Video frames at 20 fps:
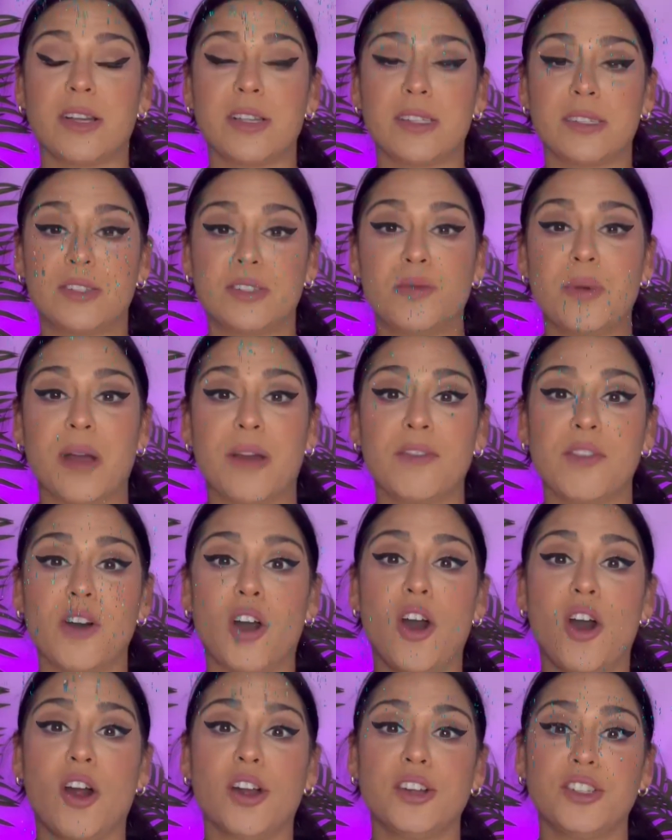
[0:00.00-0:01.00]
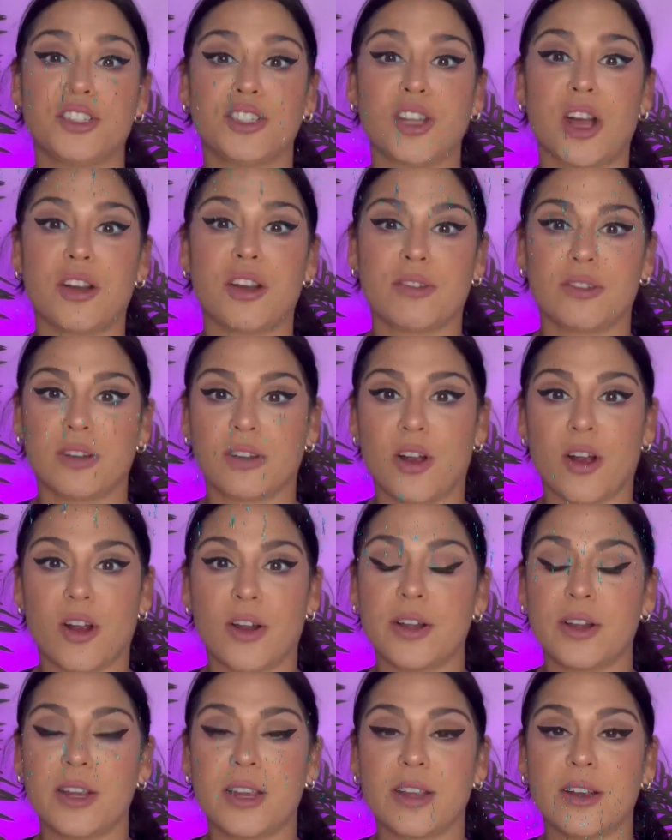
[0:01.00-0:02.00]
because you have the heart chakra
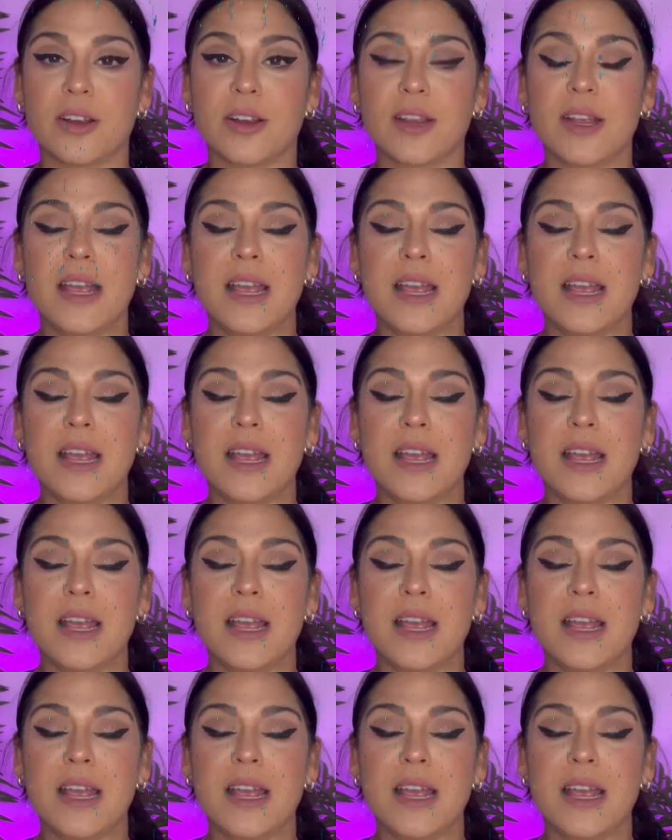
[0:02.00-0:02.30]
card here.